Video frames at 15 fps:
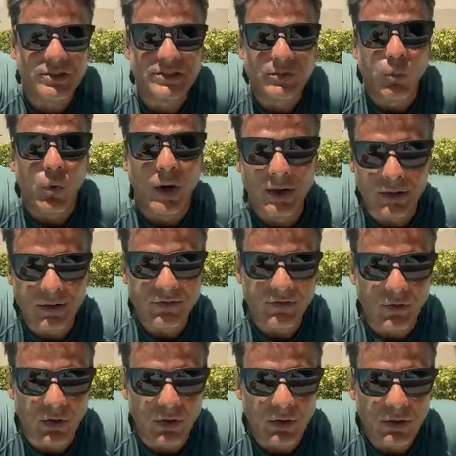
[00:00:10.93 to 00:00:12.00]
just
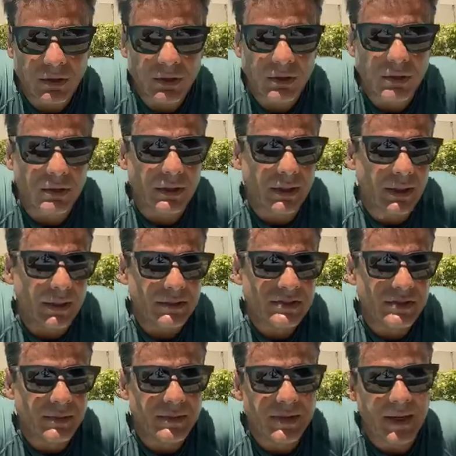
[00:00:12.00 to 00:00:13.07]
wonderful
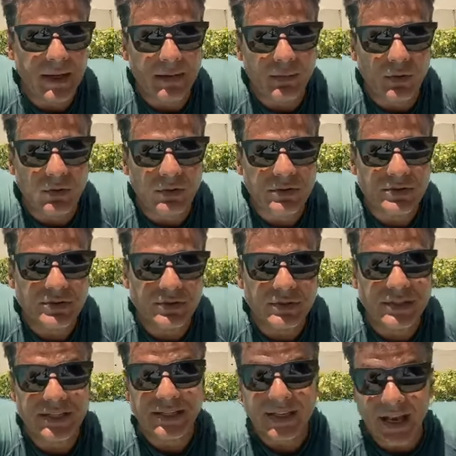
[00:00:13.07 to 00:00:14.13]
to be able to
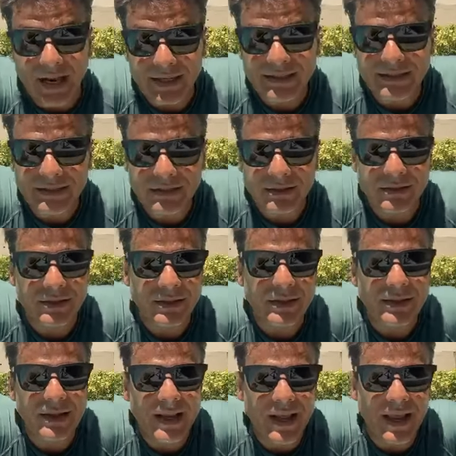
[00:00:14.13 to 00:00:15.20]
connect
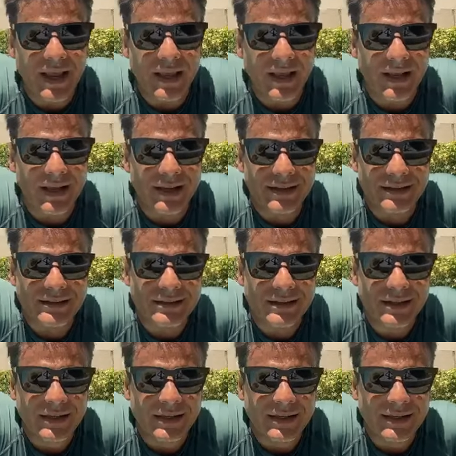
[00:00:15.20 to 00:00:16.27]
and
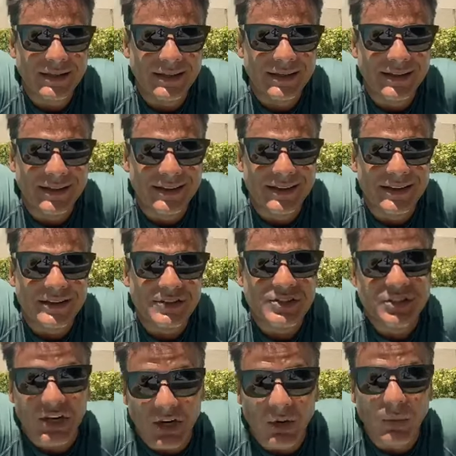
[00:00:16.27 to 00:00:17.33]

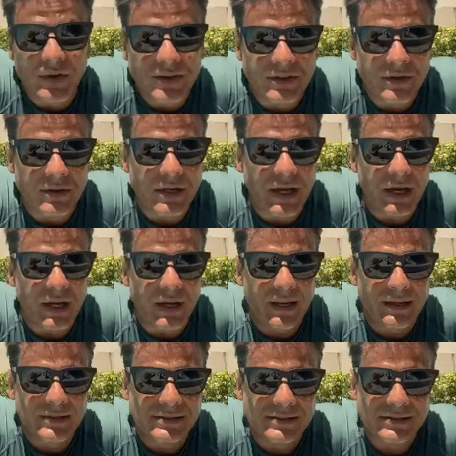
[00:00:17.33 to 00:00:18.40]
share with you
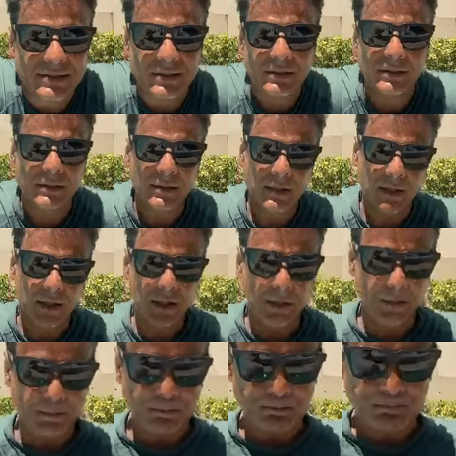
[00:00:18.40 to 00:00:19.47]
guys
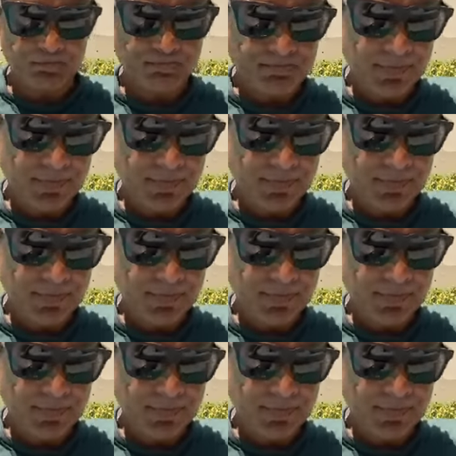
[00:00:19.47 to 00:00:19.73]
some